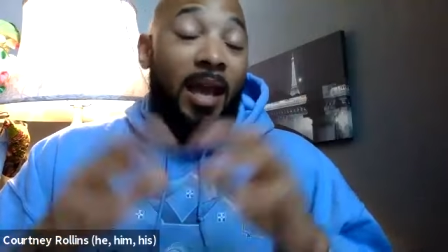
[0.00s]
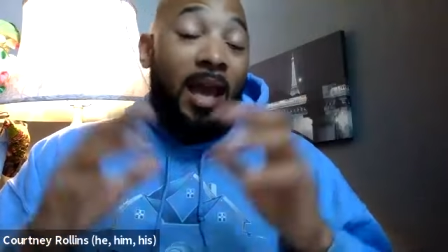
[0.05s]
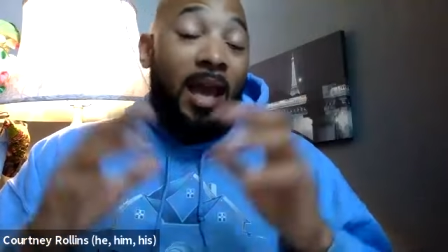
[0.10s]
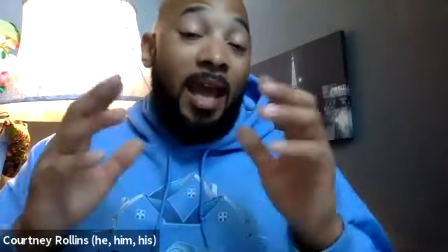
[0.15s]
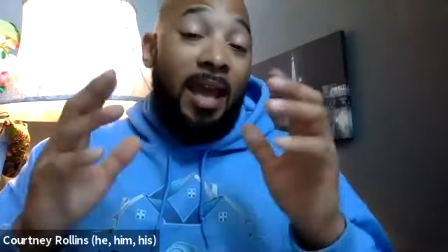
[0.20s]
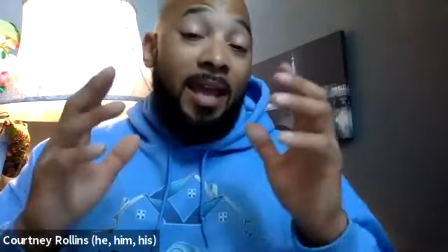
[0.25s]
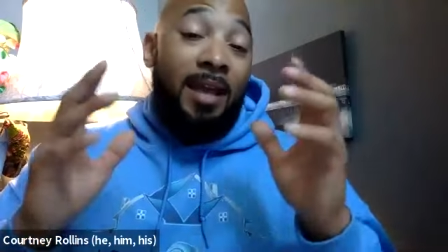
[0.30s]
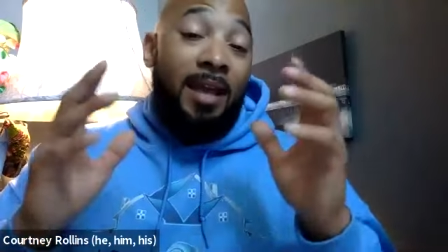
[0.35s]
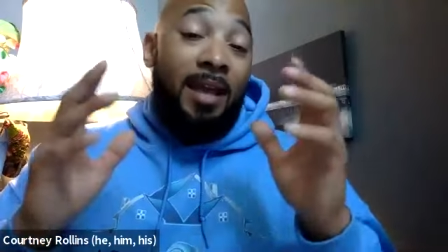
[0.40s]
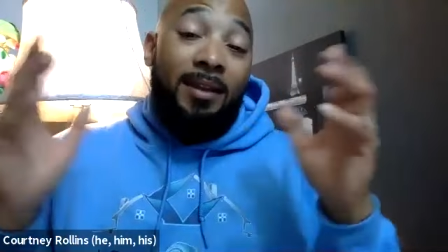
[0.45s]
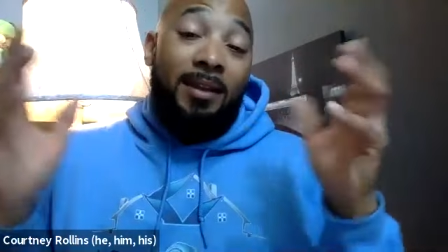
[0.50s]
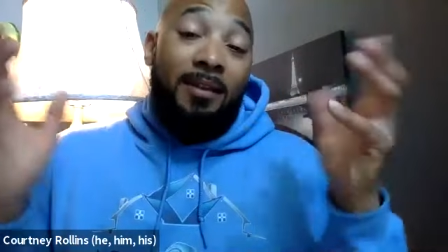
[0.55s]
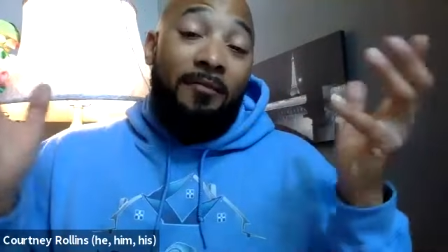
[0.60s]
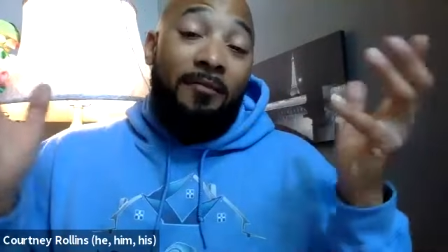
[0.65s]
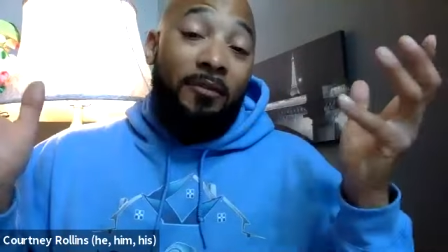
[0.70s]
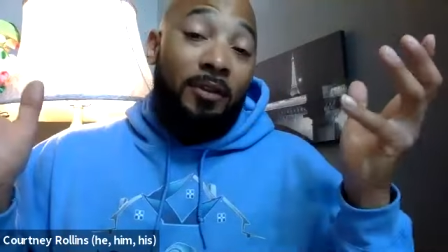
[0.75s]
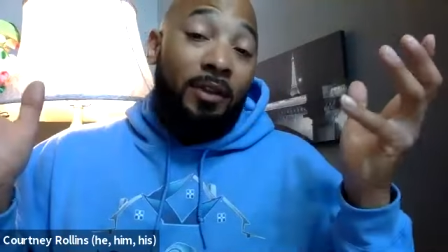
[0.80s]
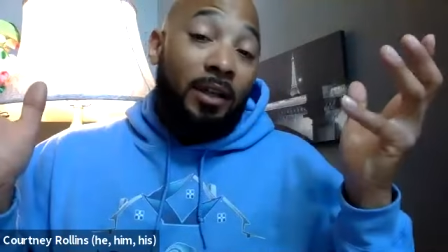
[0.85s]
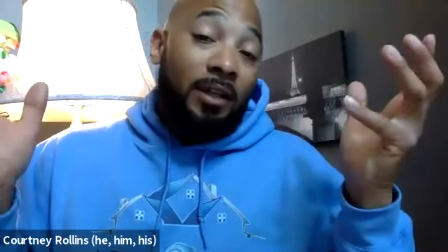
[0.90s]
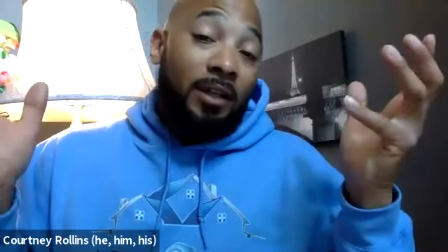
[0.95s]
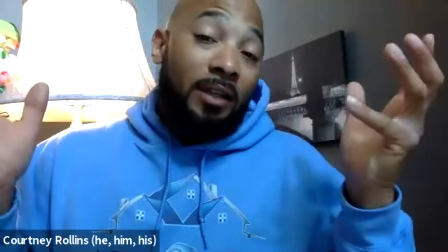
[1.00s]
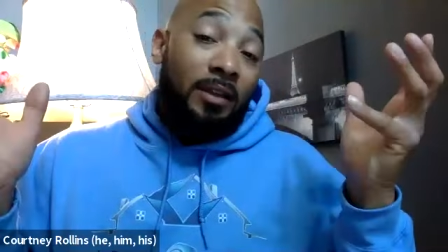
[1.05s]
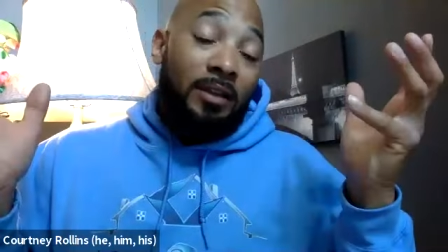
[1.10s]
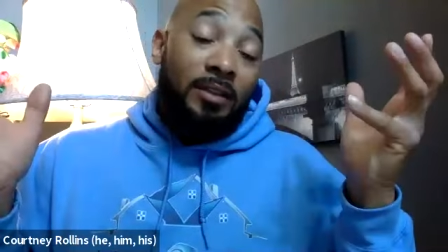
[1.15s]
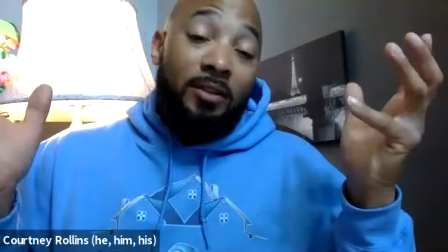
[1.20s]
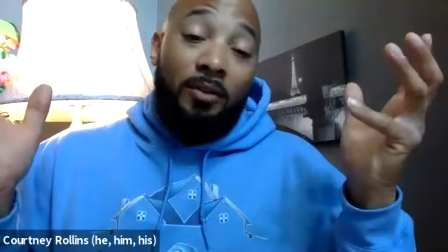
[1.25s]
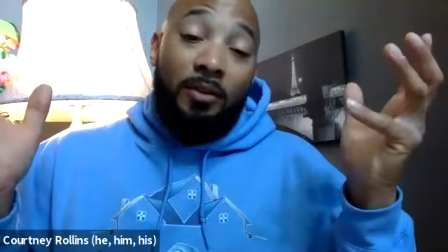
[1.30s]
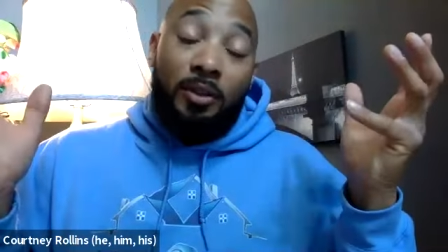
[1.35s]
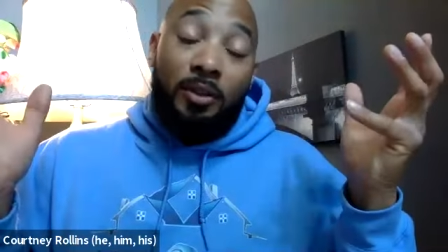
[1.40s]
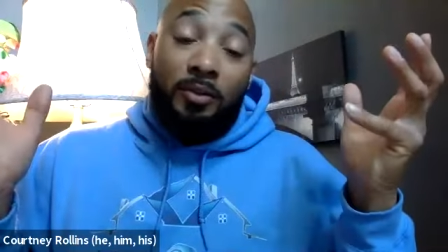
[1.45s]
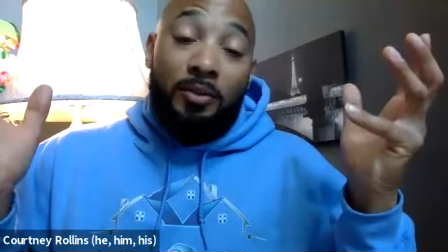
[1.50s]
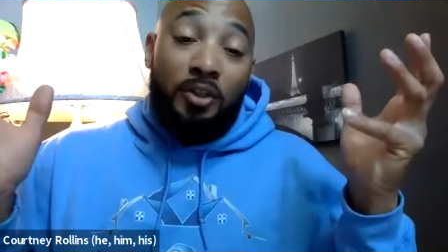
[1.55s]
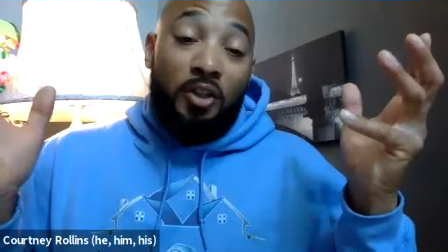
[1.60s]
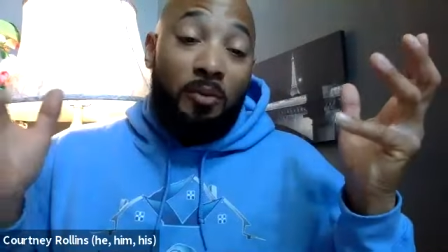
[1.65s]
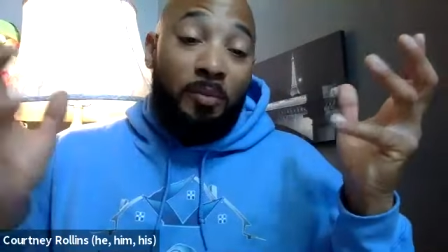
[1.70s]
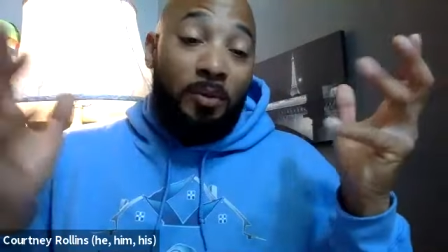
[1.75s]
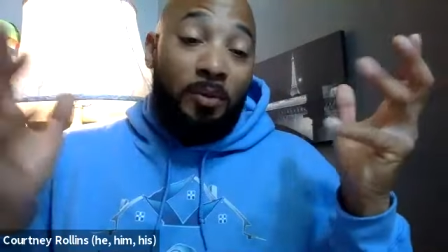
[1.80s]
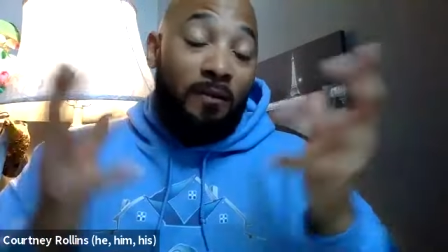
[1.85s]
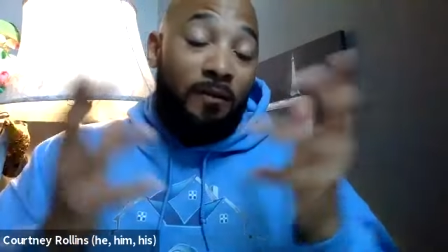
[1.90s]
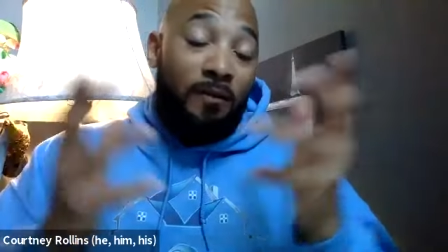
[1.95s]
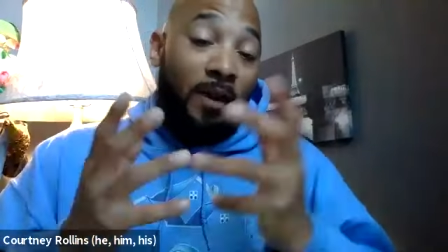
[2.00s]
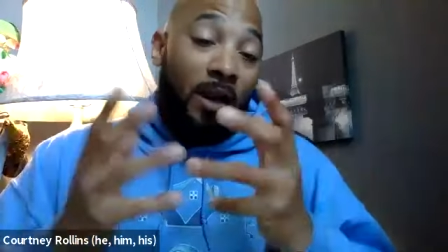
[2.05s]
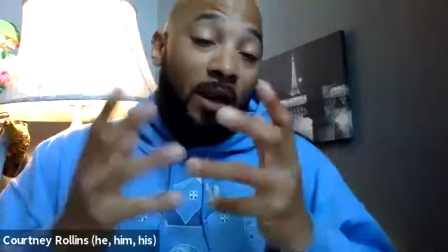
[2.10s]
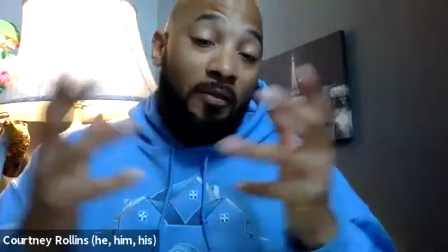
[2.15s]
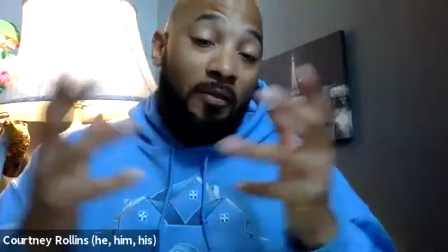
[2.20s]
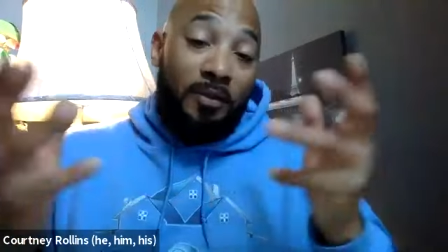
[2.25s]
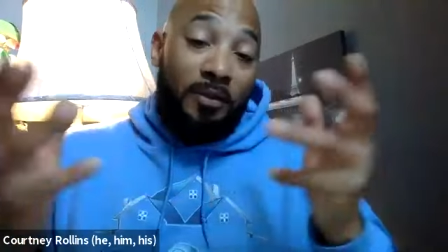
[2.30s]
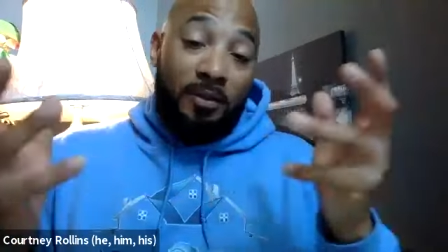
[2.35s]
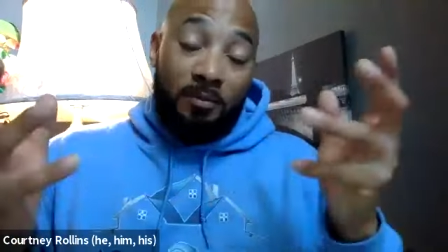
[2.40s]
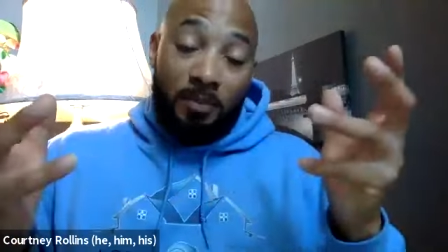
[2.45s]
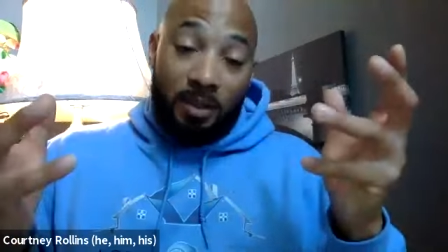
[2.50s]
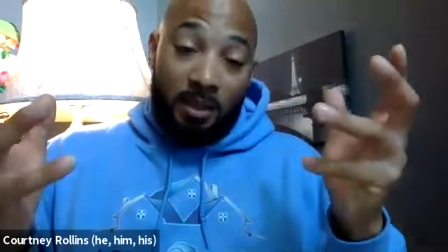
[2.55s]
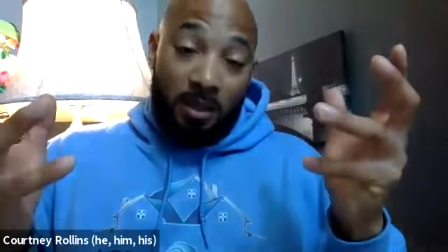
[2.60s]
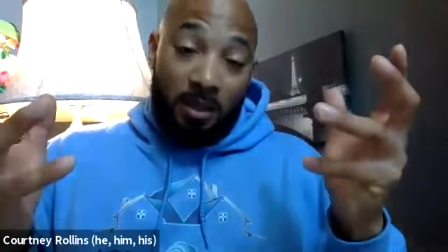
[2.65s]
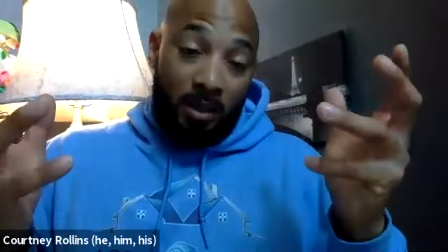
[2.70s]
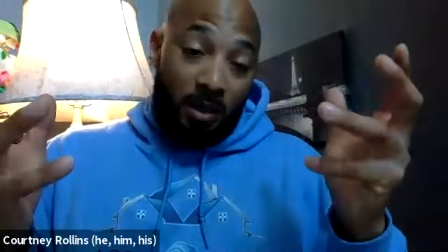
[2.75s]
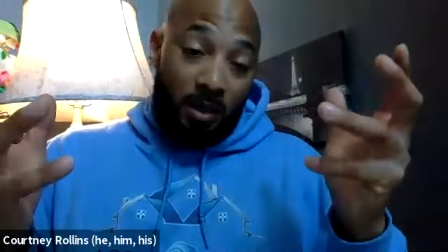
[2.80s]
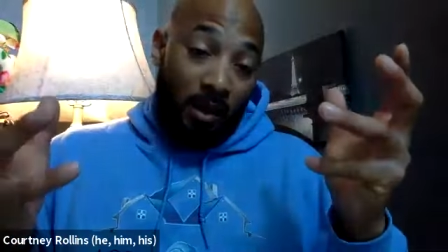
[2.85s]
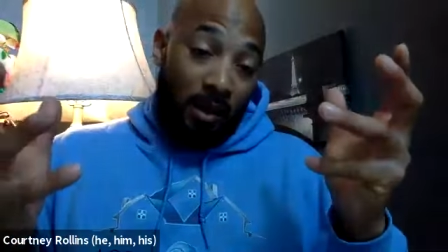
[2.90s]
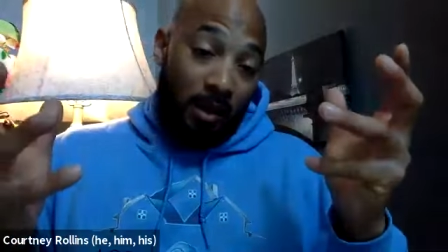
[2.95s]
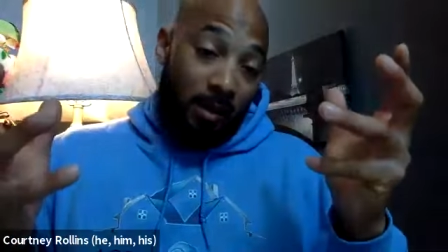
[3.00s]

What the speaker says: And if you're looking at this on YouTube and you found this to be